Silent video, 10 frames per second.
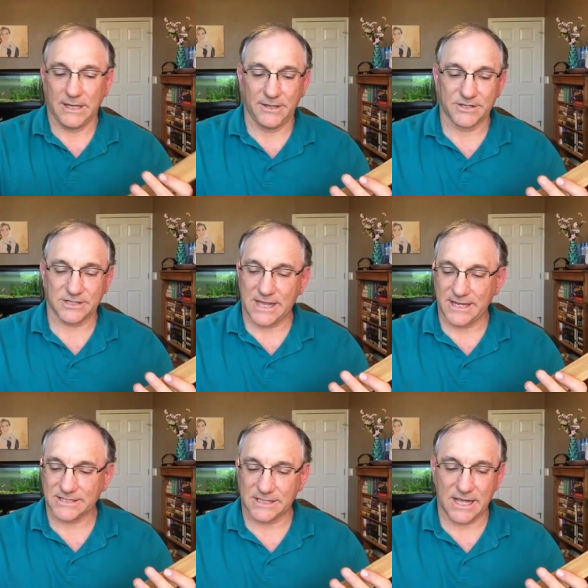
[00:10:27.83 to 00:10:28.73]
And this
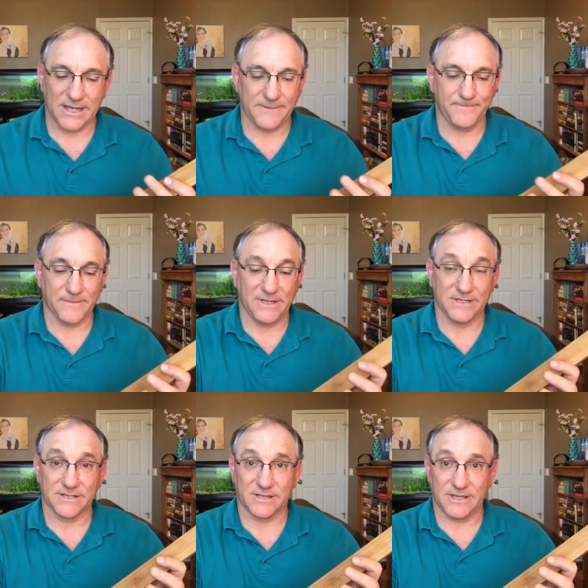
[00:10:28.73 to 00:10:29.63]
last line
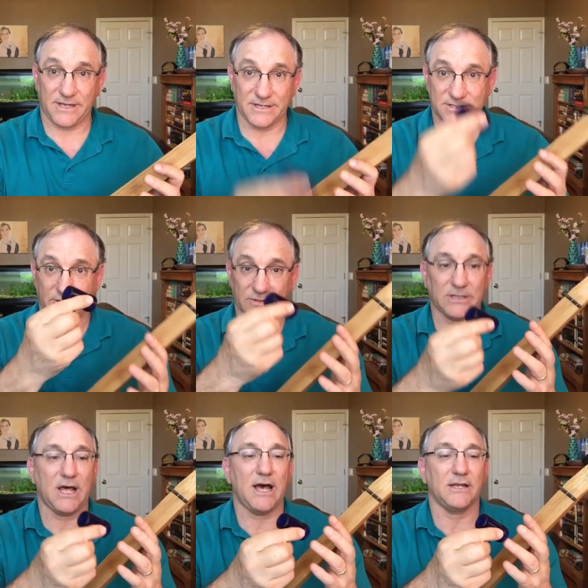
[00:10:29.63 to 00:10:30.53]
is the thickest of the
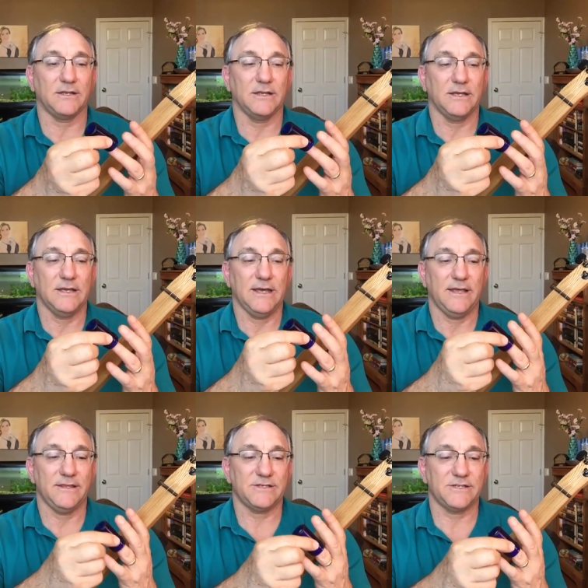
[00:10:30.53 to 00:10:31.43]
lot.
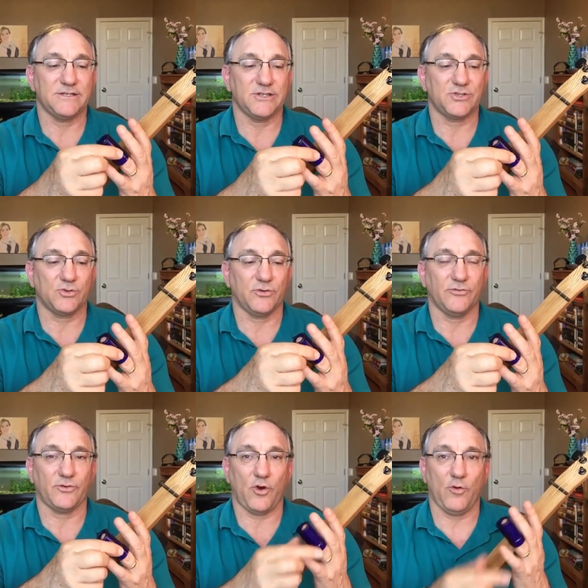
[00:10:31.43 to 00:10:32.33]
And this is this sort
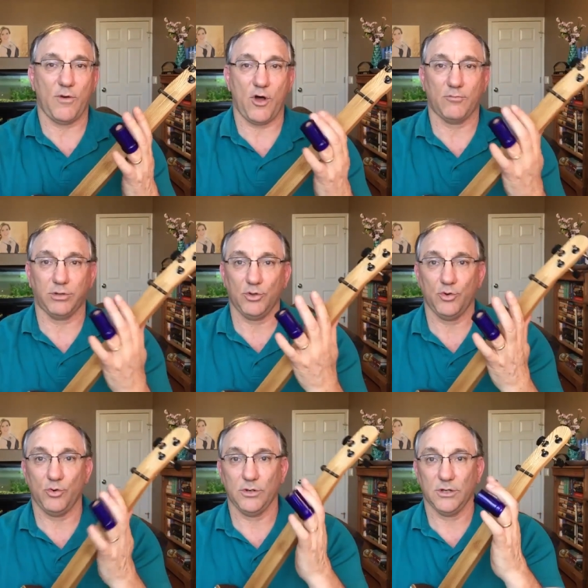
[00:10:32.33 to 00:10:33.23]
of cobalt
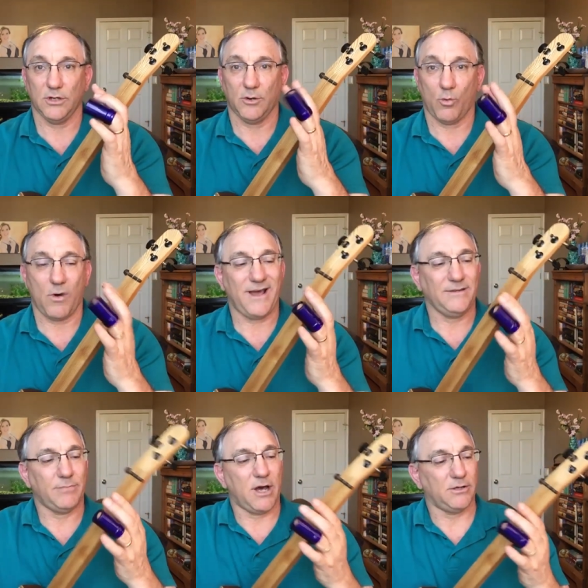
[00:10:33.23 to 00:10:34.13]
blue
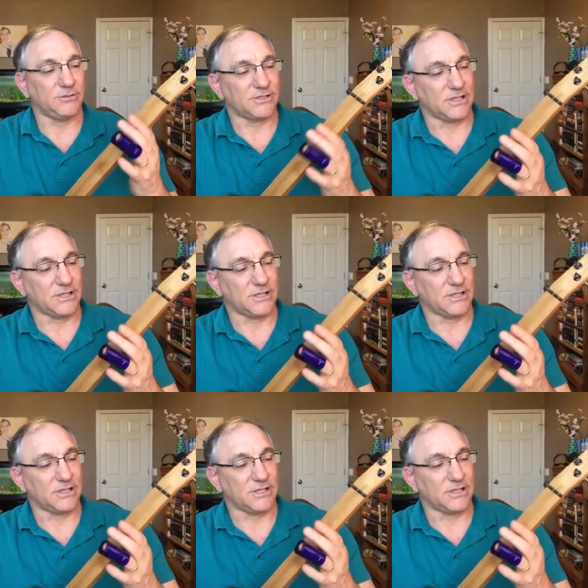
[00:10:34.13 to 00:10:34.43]
wine bottle